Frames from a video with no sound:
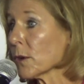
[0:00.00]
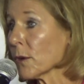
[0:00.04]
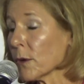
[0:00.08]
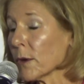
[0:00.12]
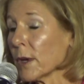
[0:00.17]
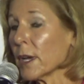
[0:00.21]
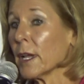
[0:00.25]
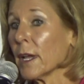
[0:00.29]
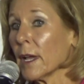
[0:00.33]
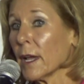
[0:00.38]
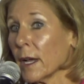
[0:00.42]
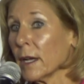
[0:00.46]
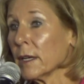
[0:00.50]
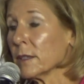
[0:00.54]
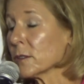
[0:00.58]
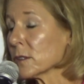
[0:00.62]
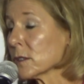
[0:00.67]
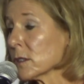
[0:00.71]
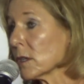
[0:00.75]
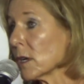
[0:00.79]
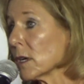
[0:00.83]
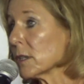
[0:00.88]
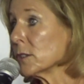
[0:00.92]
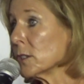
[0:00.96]
Korea has
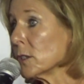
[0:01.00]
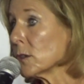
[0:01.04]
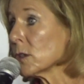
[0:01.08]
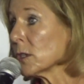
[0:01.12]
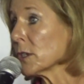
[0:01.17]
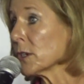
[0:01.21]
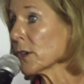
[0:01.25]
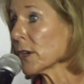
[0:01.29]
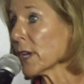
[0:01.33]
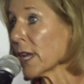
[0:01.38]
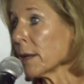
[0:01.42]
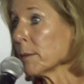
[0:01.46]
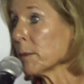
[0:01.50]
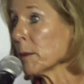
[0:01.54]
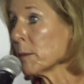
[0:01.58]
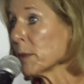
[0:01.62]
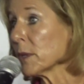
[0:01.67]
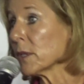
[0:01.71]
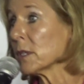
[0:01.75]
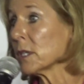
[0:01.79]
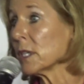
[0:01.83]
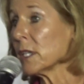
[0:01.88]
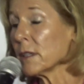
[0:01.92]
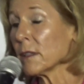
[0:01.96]
a nuclear
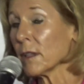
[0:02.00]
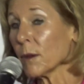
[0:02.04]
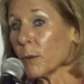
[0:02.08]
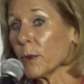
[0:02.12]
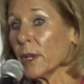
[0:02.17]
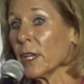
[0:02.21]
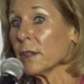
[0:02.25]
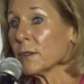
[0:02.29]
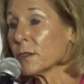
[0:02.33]
capability that we